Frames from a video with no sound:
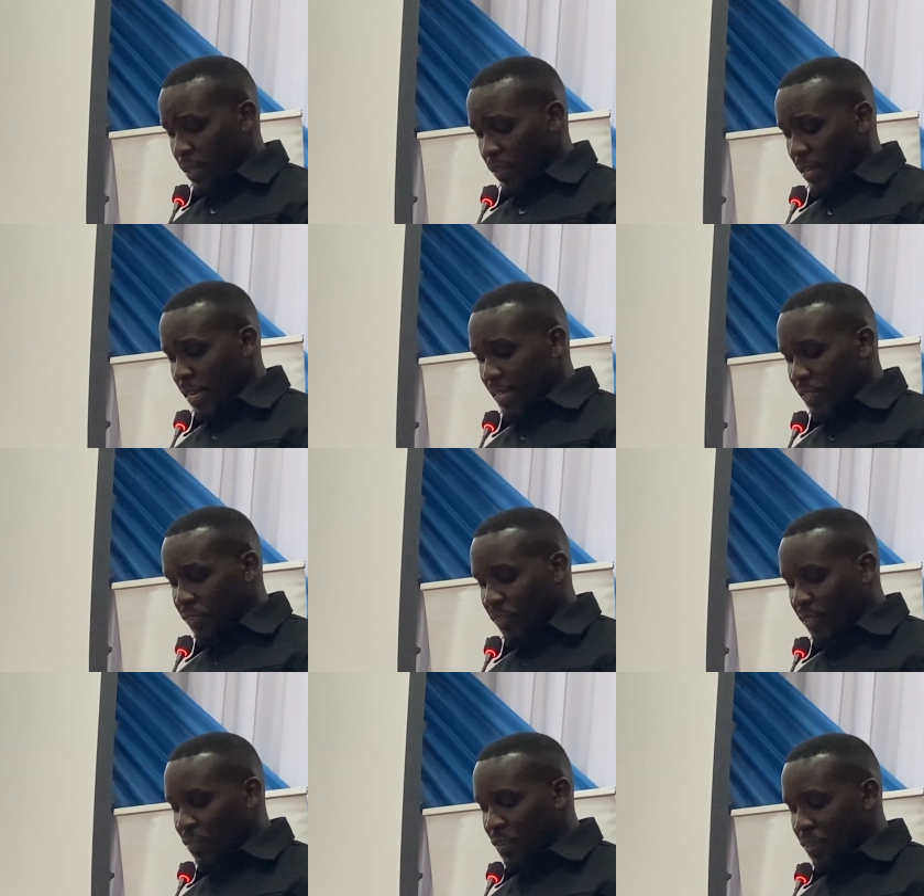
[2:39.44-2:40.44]
Journalists
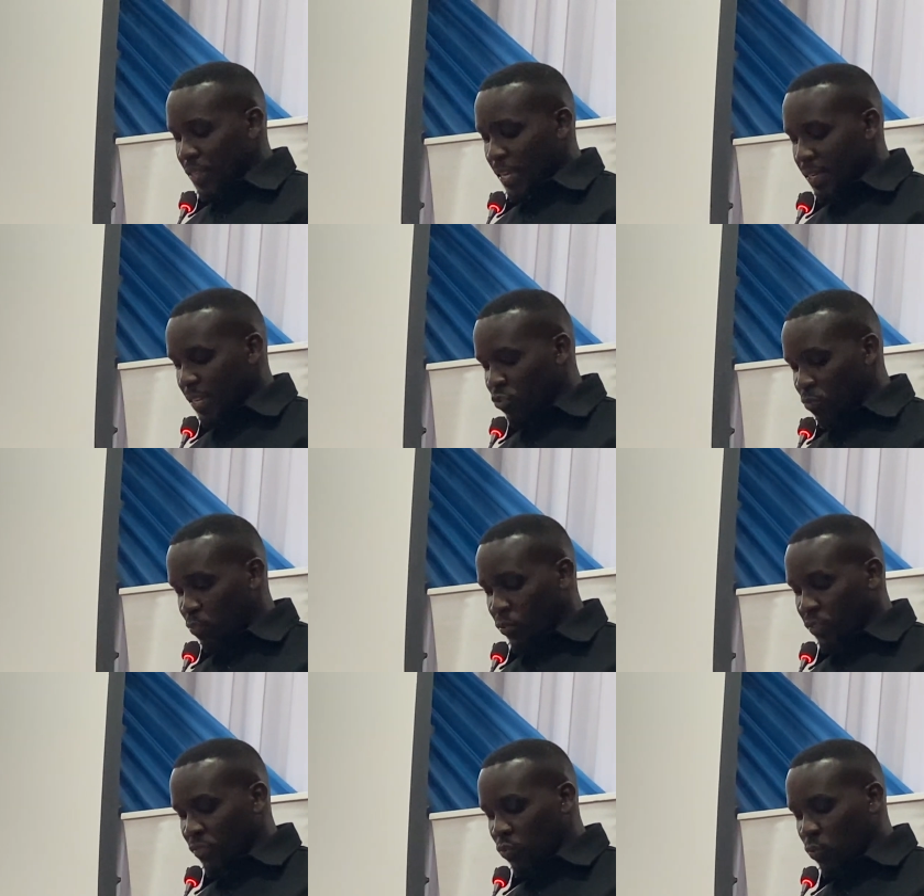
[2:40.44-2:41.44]
covering that electoral
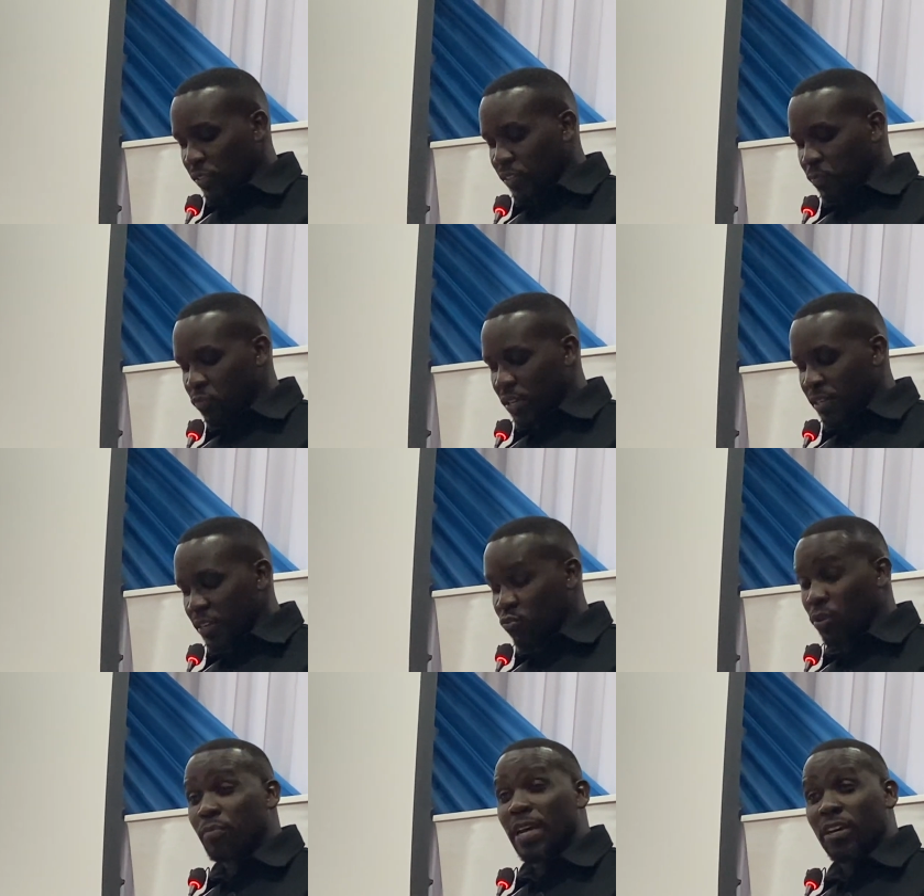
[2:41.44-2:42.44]
process were subjected to
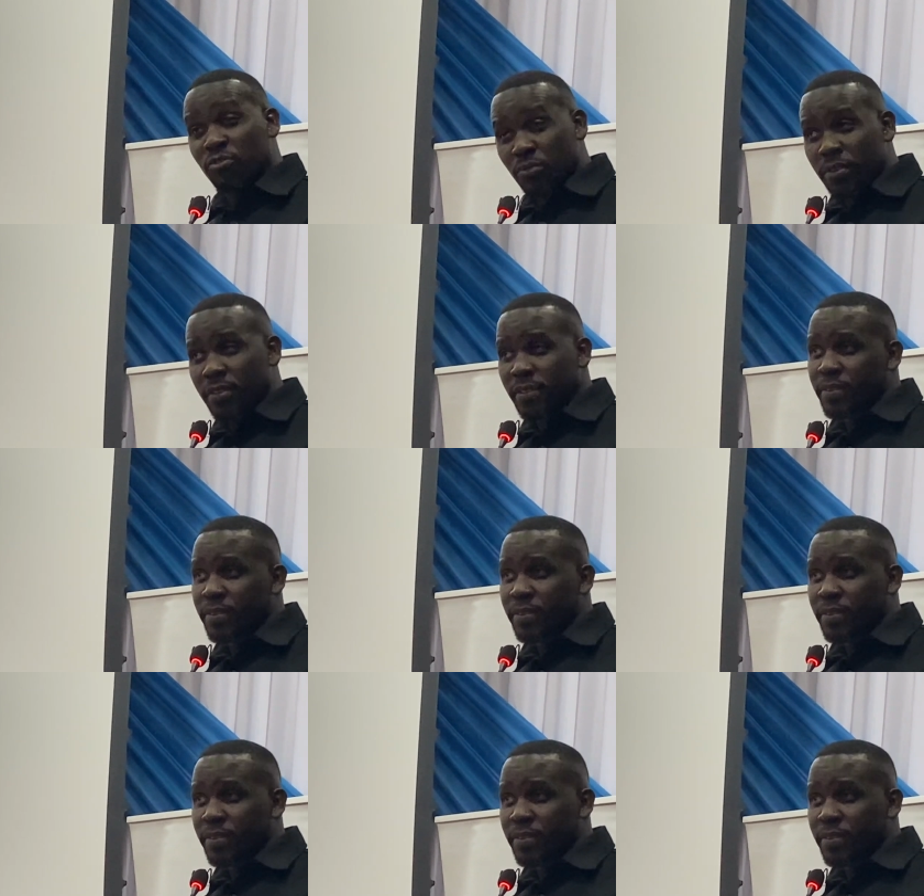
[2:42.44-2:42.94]
abduction,